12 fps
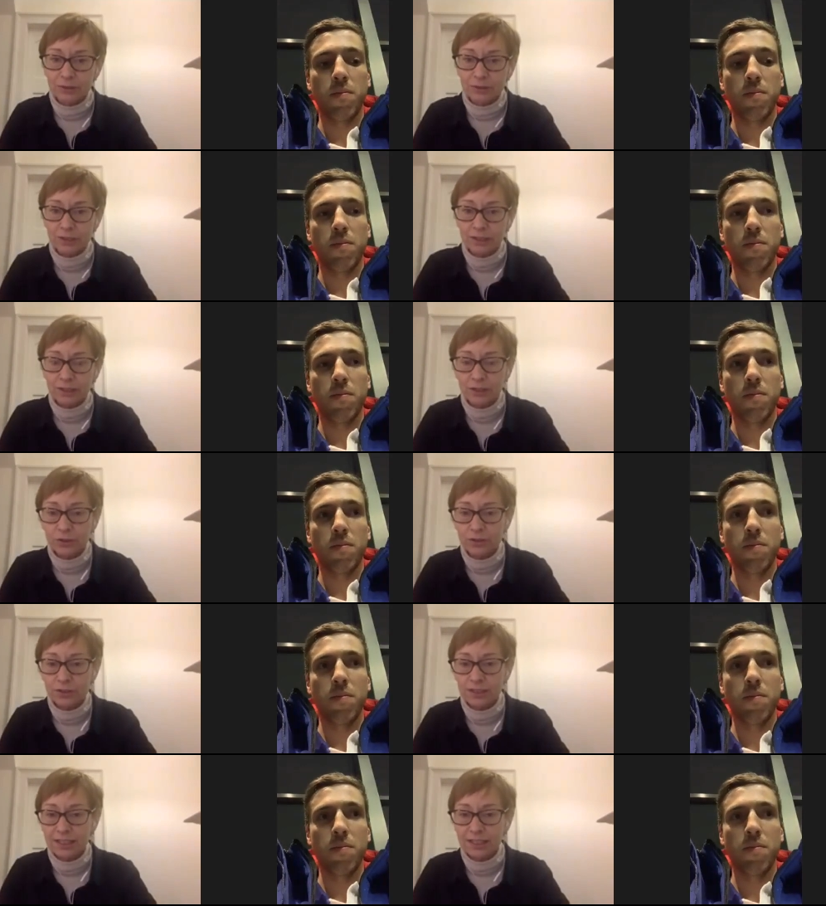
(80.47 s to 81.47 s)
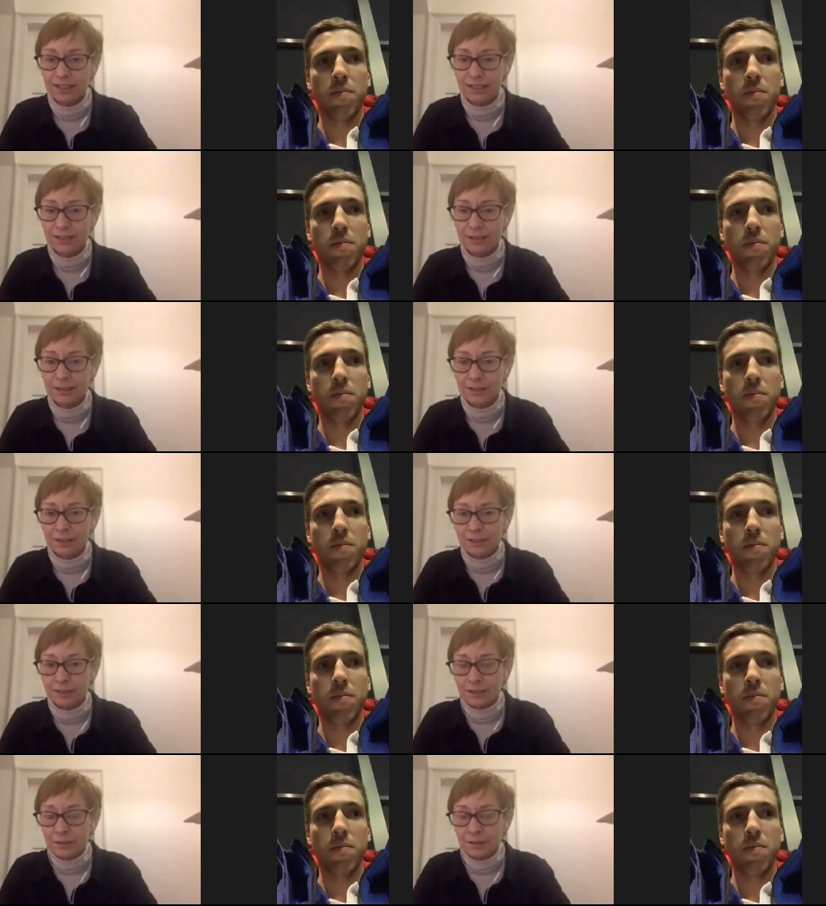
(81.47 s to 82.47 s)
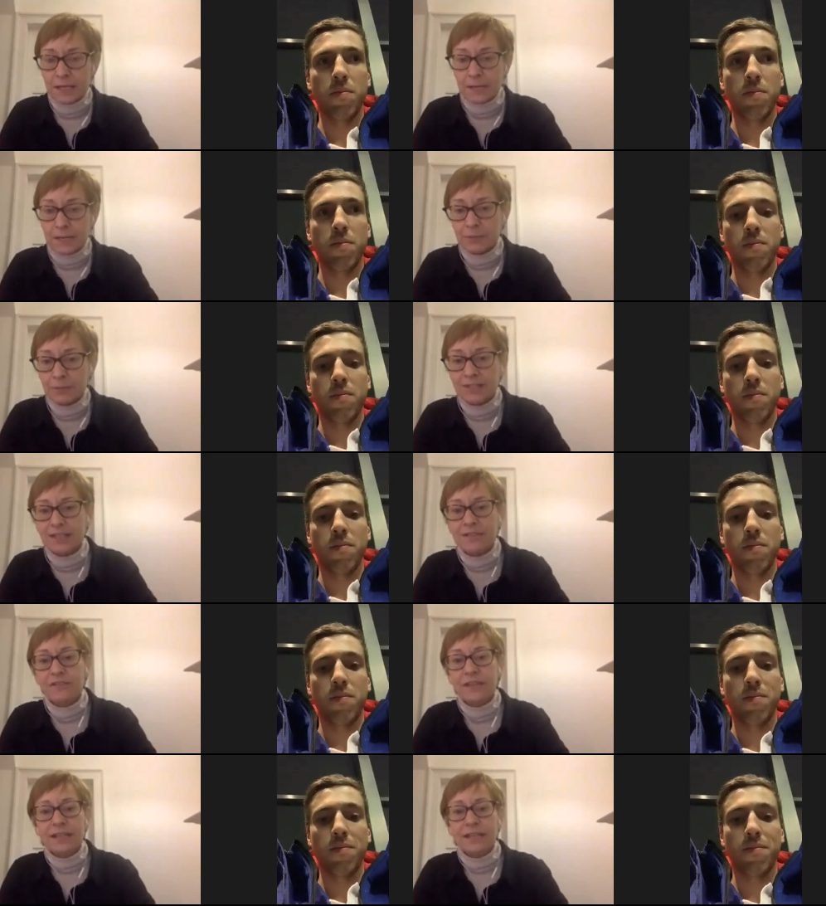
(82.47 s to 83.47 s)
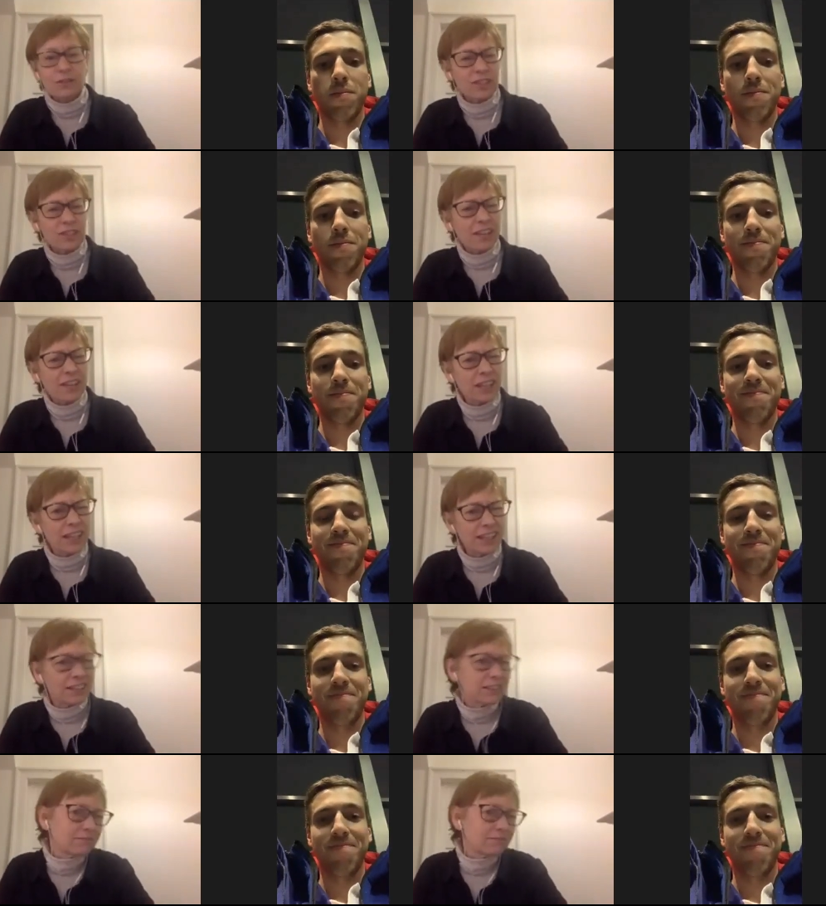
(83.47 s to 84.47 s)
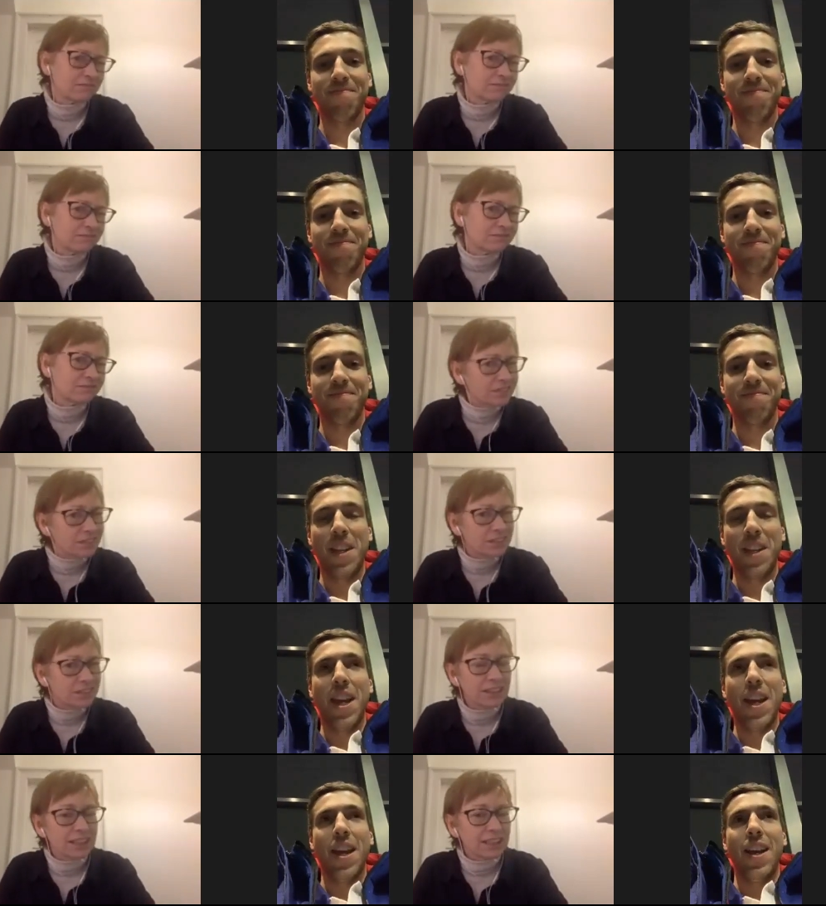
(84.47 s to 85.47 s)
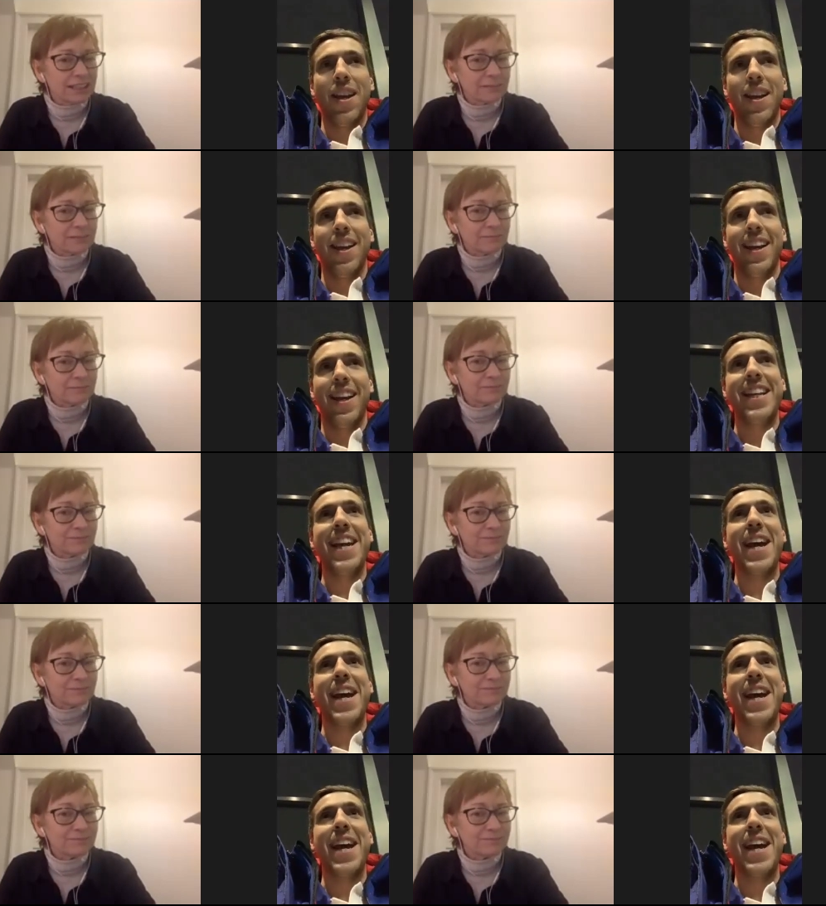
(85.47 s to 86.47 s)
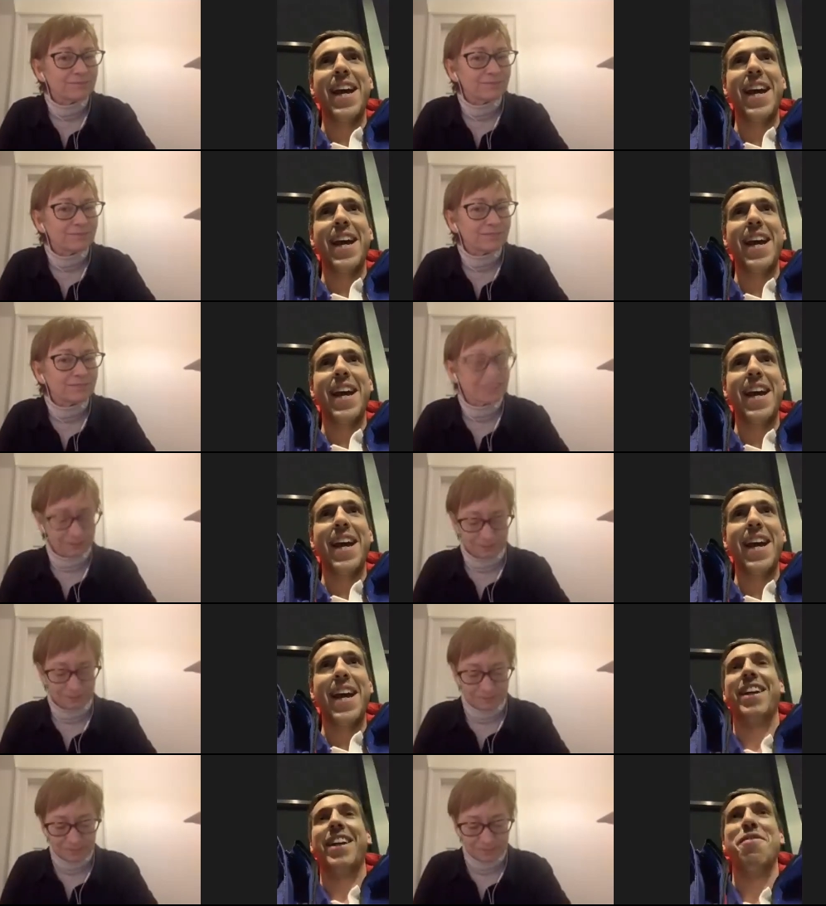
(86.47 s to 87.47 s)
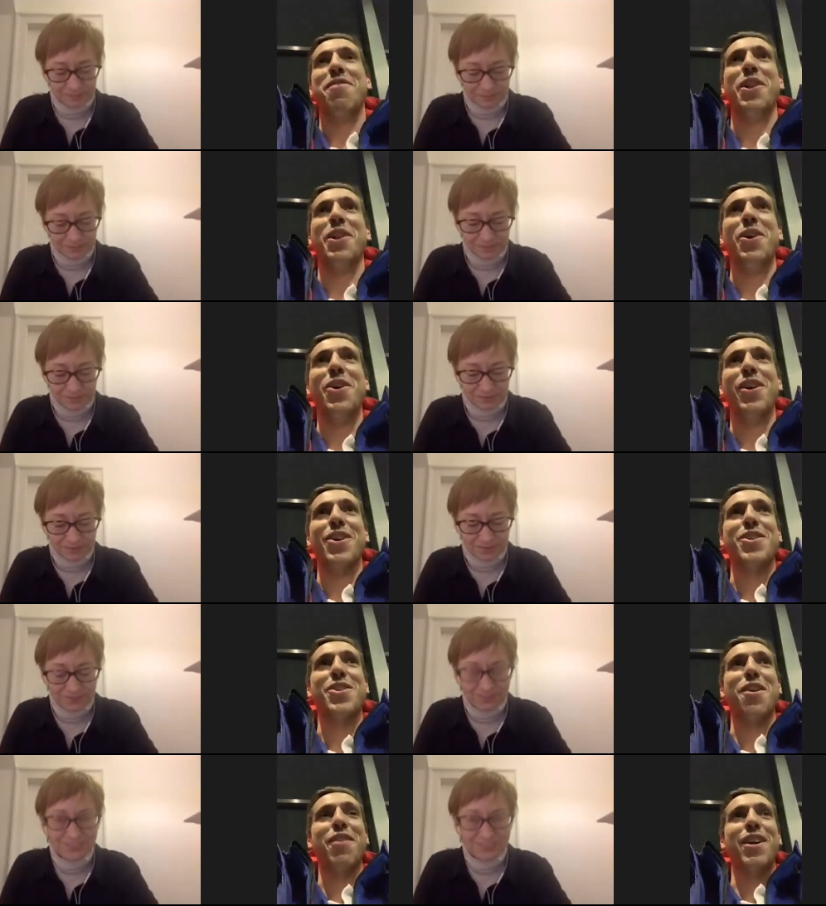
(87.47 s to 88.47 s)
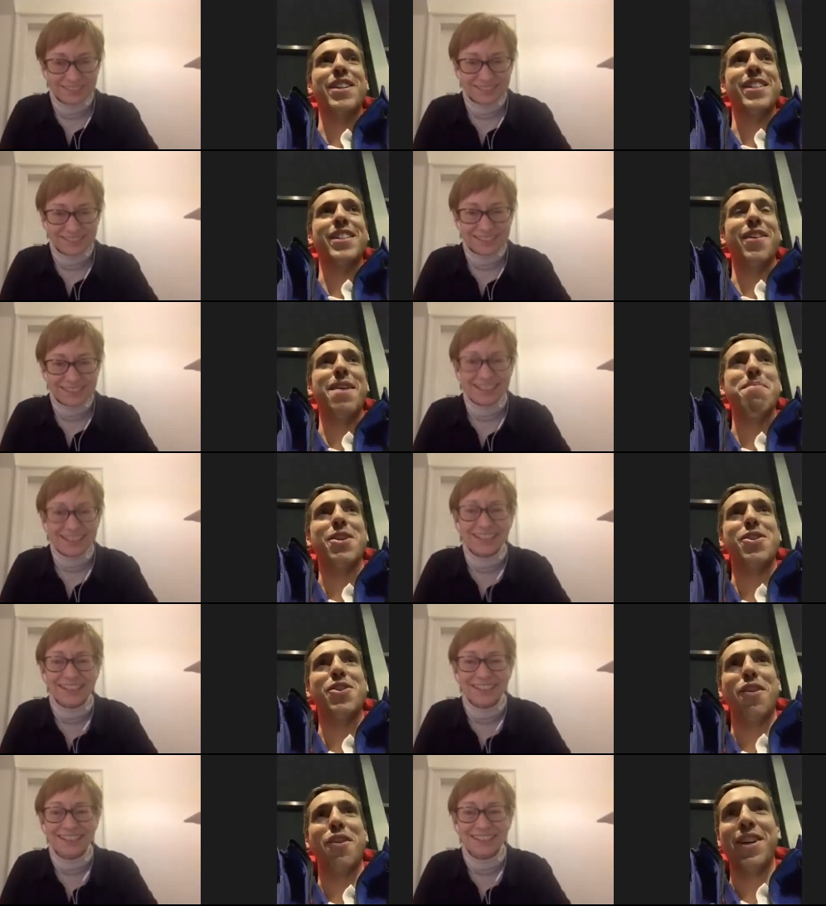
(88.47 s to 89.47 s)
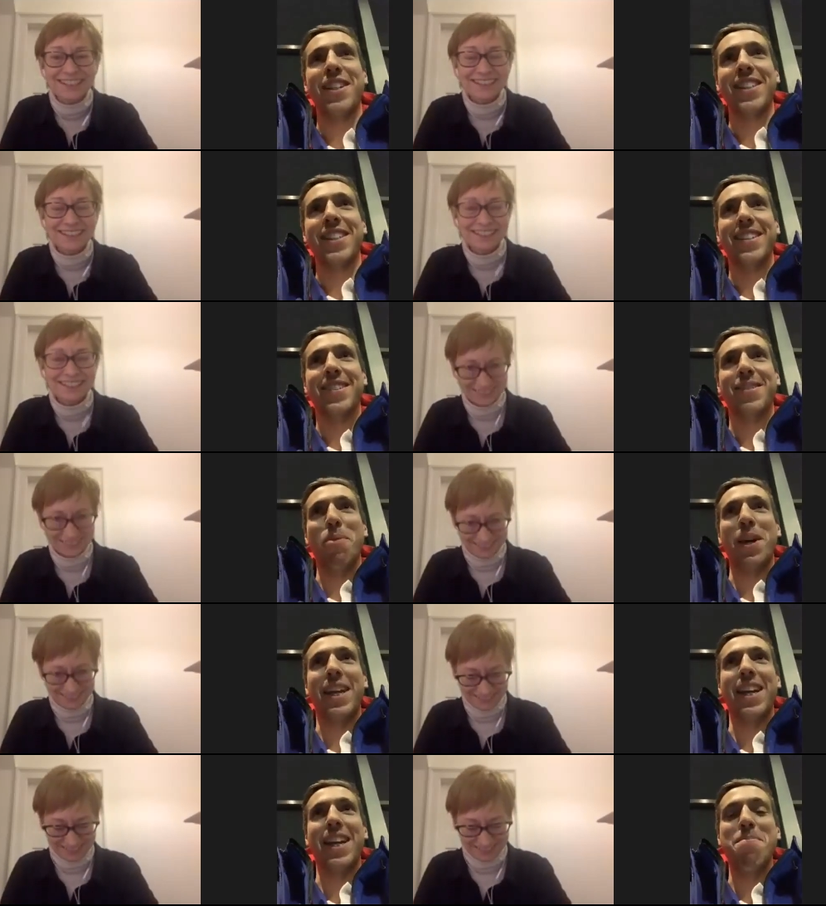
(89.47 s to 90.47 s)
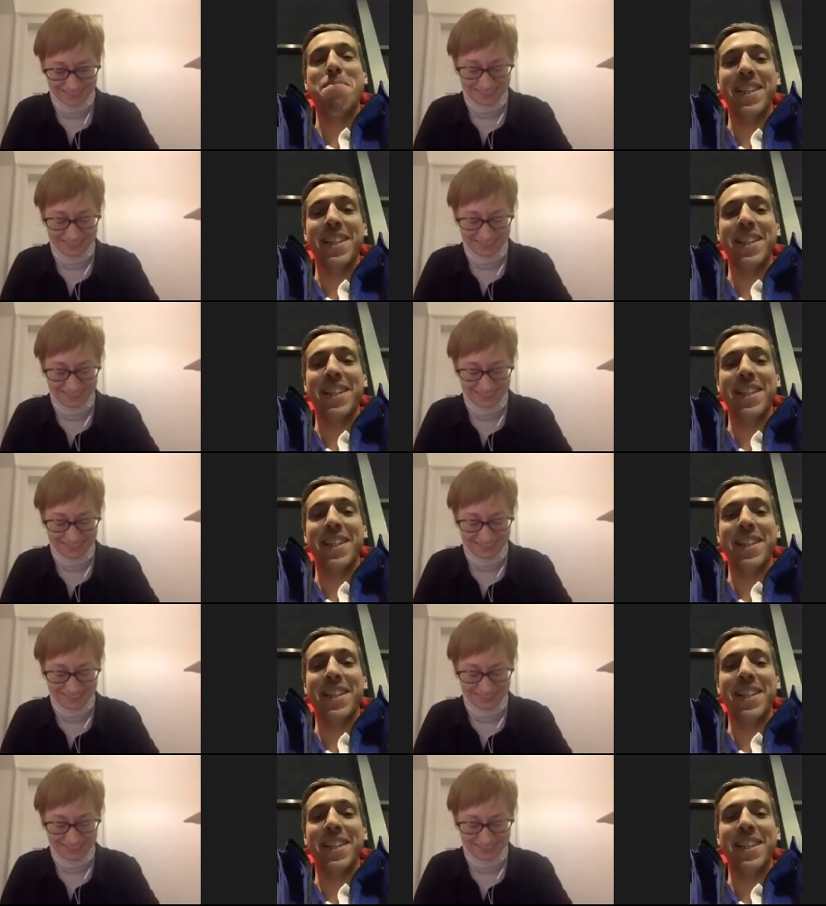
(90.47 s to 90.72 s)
Speaker 1: You couldn't take uh, place in the finals, that right? Yeah.
Speaker 2: Yeah, um, mm-hmm. I could give you the long or short version of that. the short version is waking up on the